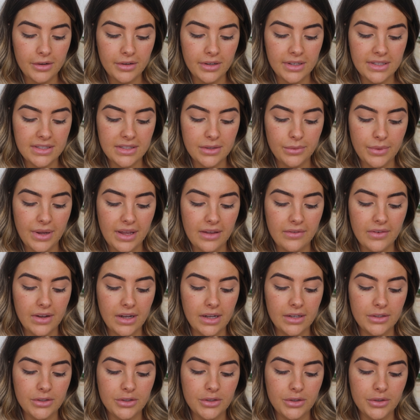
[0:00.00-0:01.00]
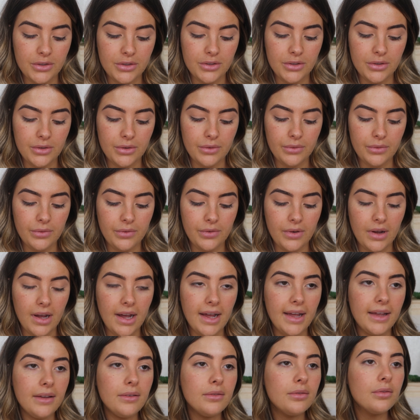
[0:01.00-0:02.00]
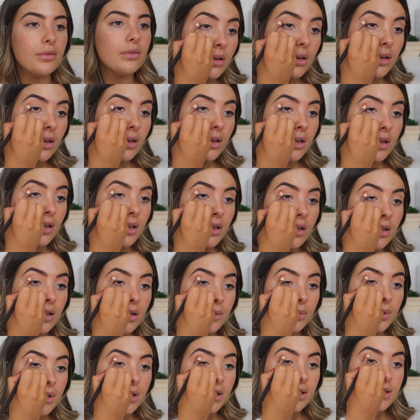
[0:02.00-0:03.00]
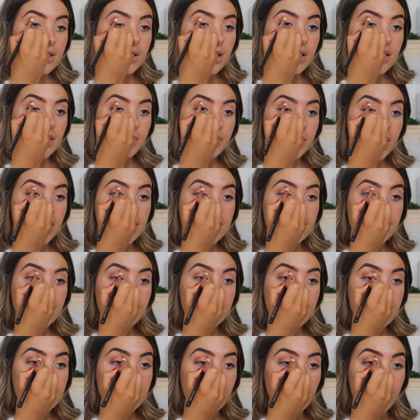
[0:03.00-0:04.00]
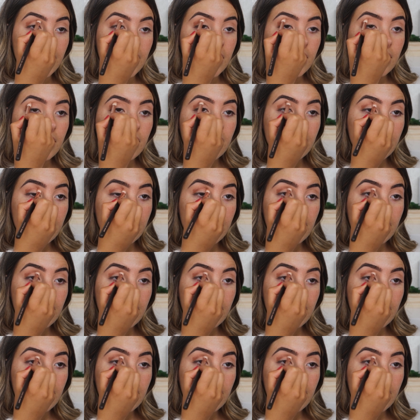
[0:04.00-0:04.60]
on a Zoeva 225. And we're going to start to place it in the socket.